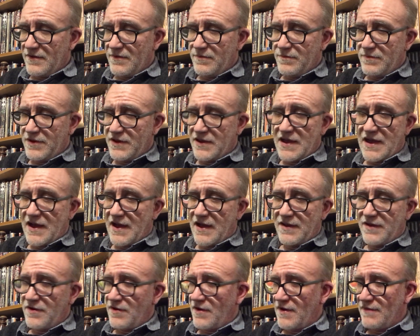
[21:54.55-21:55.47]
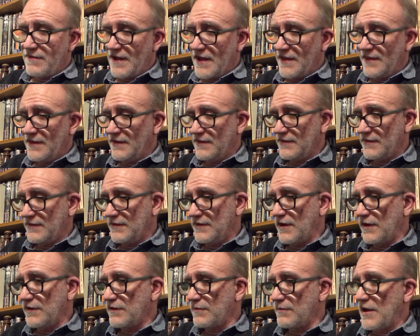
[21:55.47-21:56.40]
but yeah, I've had this
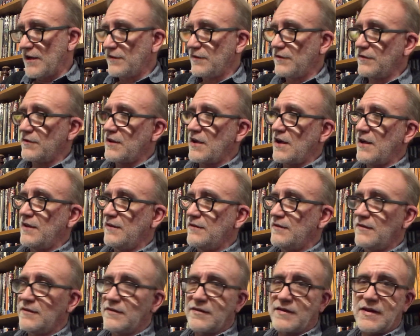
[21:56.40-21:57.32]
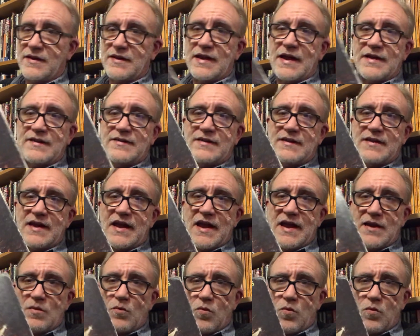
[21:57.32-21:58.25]
Dungeon Master's Guide since like
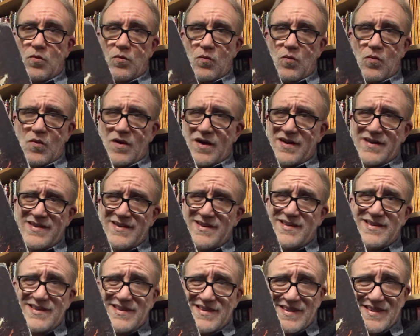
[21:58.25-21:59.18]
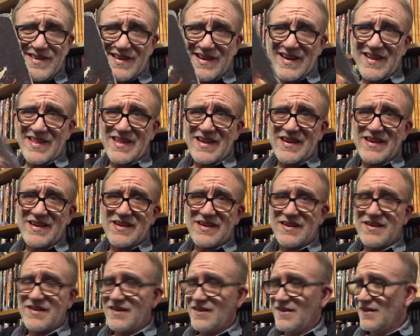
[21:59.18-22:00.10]
1981, I think.
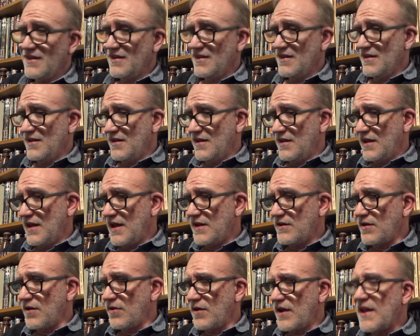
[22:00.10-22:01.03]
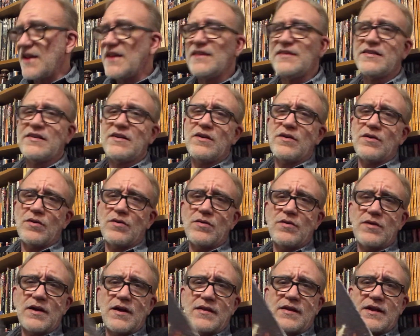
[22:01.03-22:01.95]
No, 82.
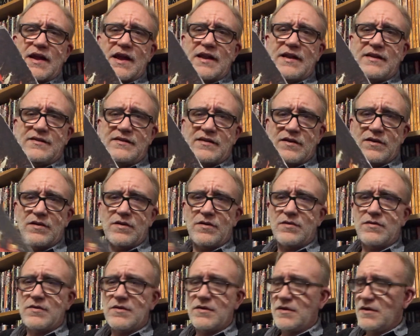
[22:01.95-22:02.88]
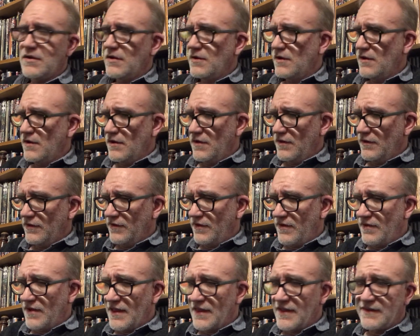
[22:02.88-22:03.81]
I think 82. So
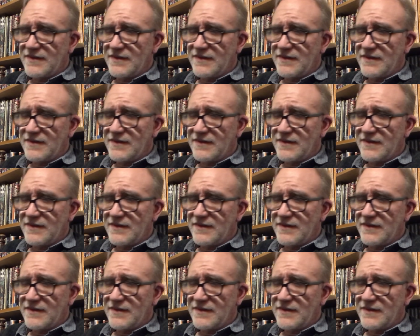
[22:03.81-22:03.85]
I've had that